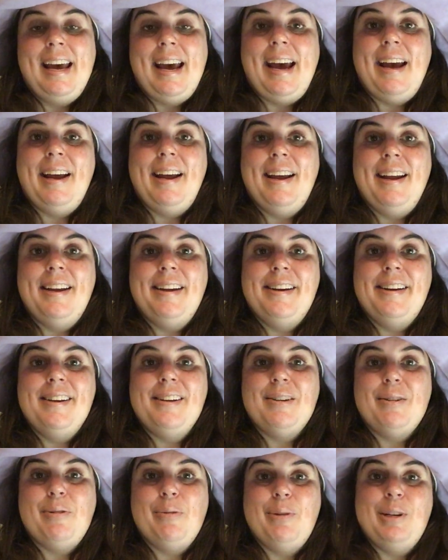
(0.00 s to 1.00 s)
And
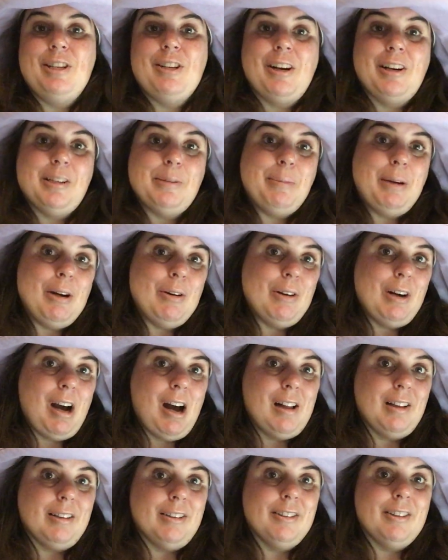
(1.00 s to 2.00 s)
we talked about
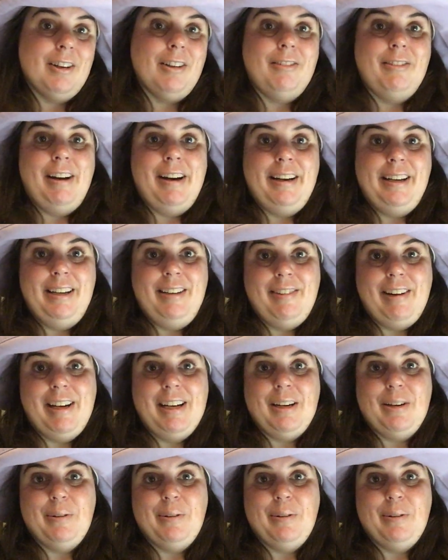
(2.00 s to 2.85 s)
color already, right?